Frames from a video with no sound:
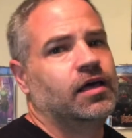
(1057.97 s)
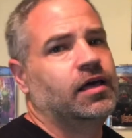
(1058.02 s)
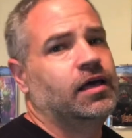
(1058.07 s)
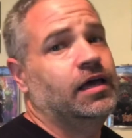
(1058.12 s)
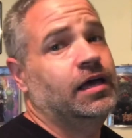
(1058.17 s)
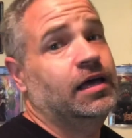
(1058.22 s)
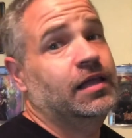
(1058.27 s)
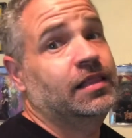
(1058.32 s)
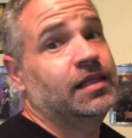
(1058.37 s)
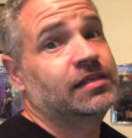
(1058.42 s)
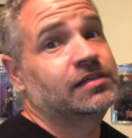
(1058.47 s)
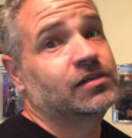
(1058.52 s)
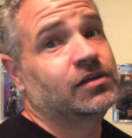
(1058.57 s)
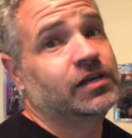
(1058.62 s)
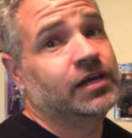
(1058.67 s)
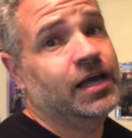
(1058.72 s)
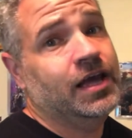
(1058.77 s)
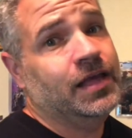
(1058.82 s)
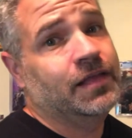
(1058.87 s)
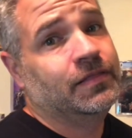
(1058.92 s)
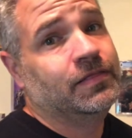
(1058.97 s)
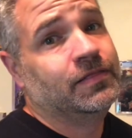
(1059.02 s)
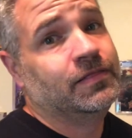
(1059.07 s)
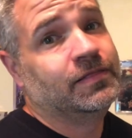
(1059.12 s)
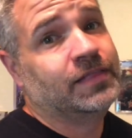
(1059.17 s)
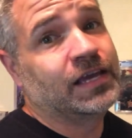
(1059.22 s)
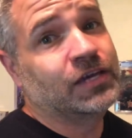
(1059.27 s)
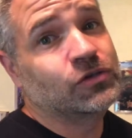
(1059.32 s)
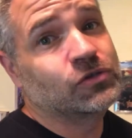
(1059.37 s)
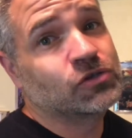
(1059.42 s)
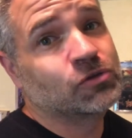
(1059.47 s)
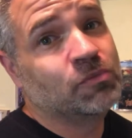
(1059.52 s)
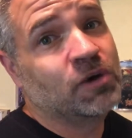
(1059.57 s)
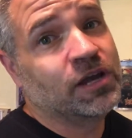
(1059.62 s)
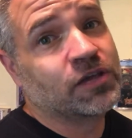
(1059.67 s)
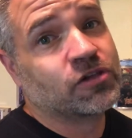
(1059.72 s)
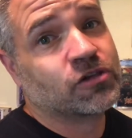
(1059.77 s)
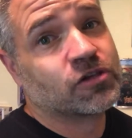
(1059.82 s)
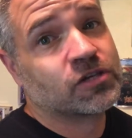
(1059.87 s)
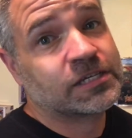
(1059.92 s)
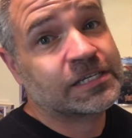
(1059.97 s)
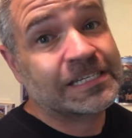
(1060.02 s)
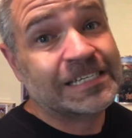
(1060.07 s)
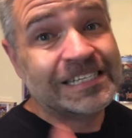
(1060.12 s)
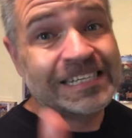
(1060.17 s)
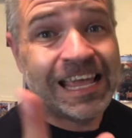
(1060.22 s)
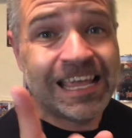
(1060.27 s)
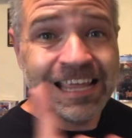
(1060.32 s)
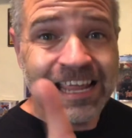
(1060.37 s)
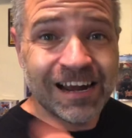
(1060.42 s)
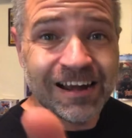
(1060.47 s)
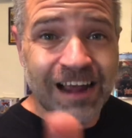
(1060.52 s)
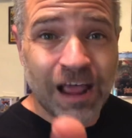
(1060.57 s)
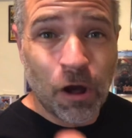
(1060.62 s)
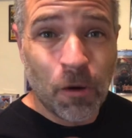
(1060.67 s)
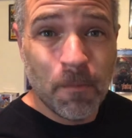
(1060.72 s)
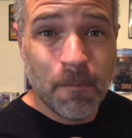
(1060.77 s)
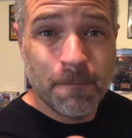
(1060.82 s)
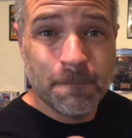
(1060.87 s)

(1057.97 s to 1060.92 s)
And that's all I got. Thank you so much. Take care now.